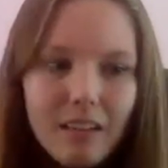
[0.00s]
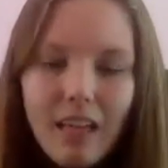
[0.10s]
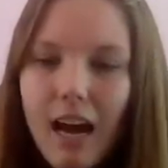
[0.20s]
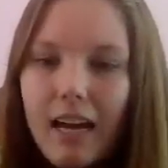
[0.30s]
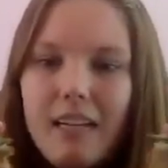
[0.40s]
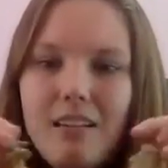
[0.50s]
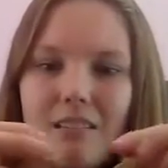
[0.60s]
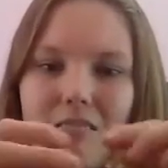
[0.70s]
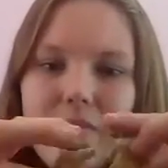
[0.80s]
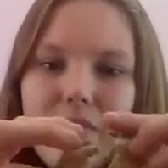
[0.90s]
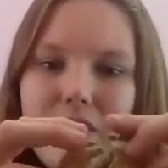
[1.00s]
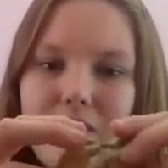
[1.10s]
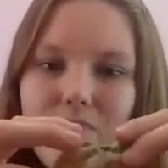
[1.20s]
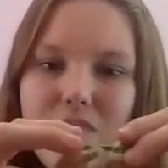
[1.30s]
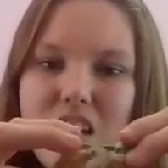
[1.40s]
the height
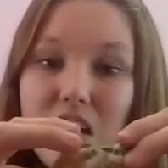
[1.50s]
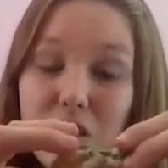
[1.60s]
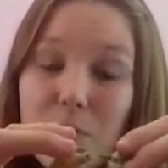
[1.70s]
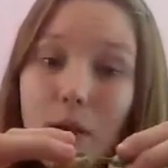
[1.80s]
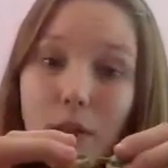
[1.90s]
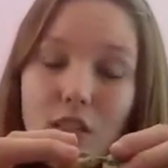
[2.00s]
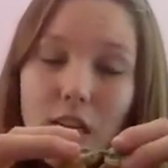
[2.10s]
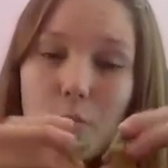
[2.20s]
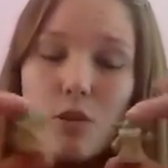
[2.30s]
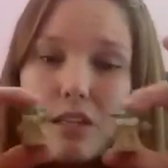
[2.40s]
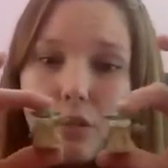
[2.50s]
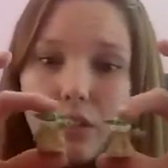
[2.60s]
is about the same. So I